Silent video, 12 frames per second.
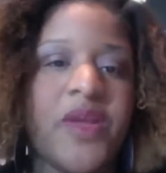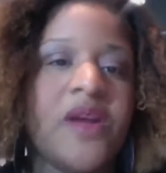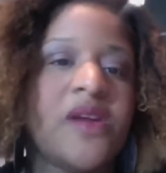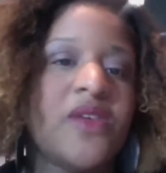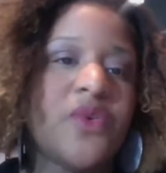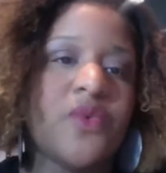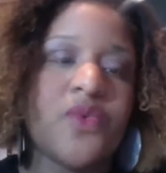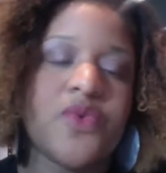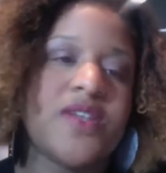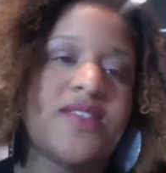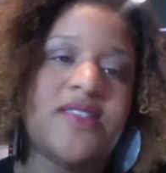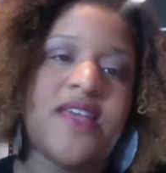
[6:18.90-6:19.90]

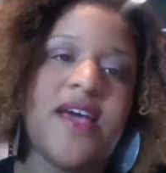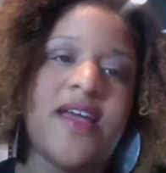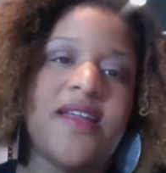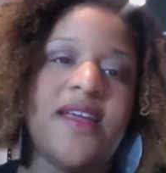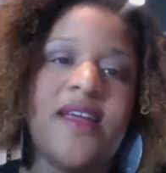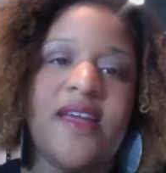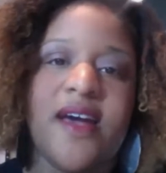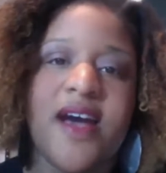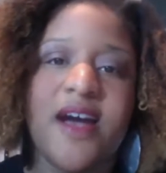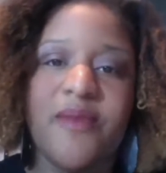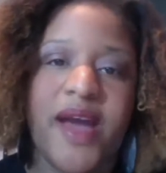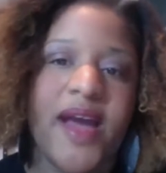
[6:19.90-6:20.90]
towards that.
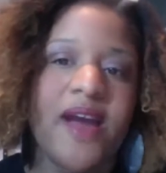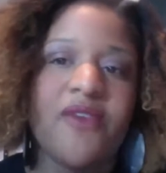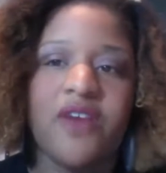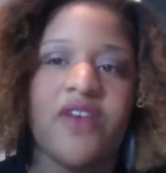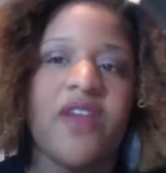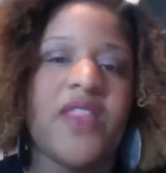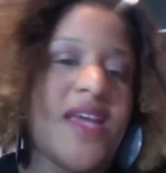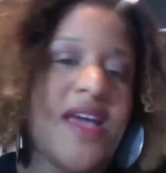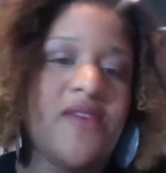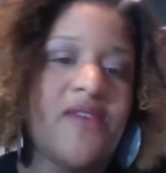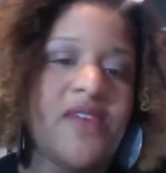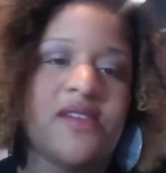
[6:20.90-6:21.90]
I regret that I
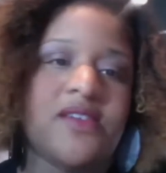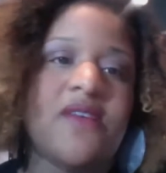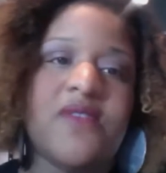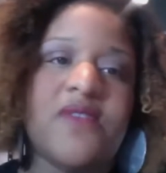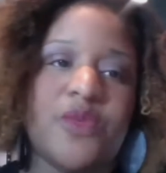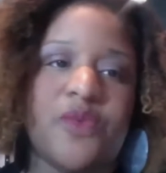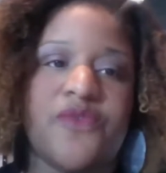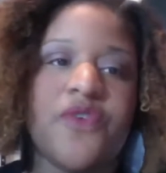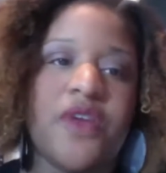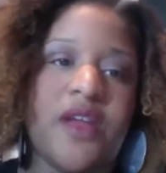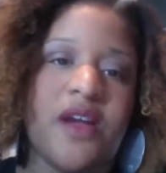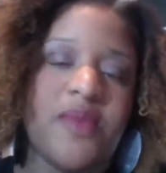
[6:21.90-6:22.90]
haven't done this before
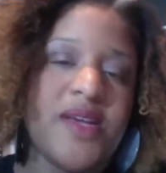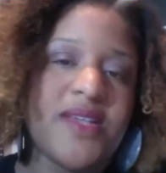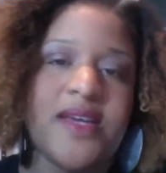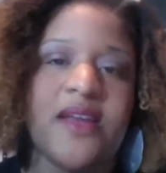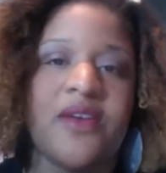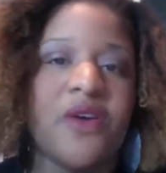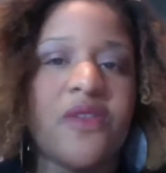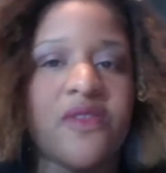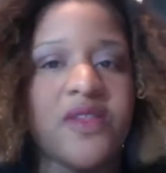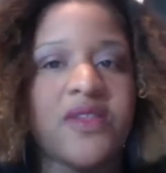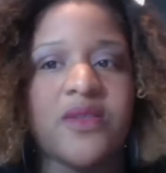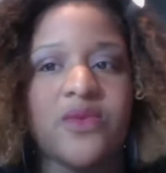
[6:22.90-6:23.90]
now, because I know that
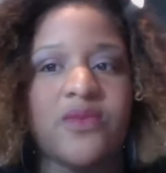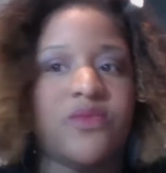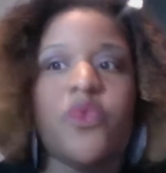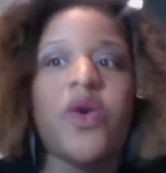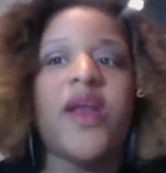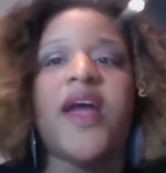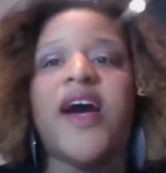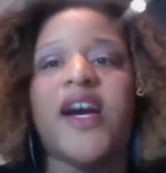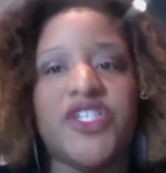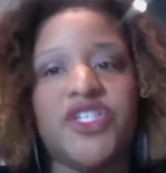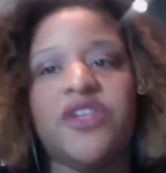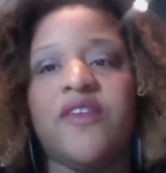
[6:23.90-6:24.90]
this is what I
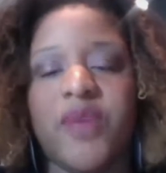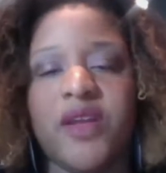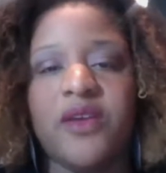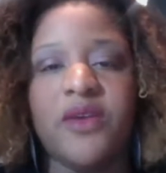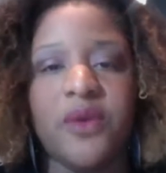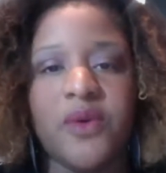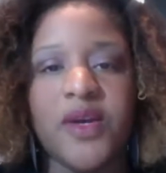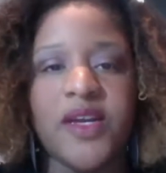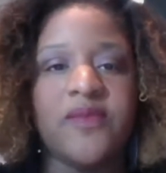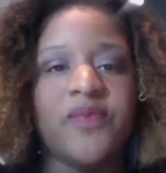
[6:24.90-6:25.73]
should have been doing,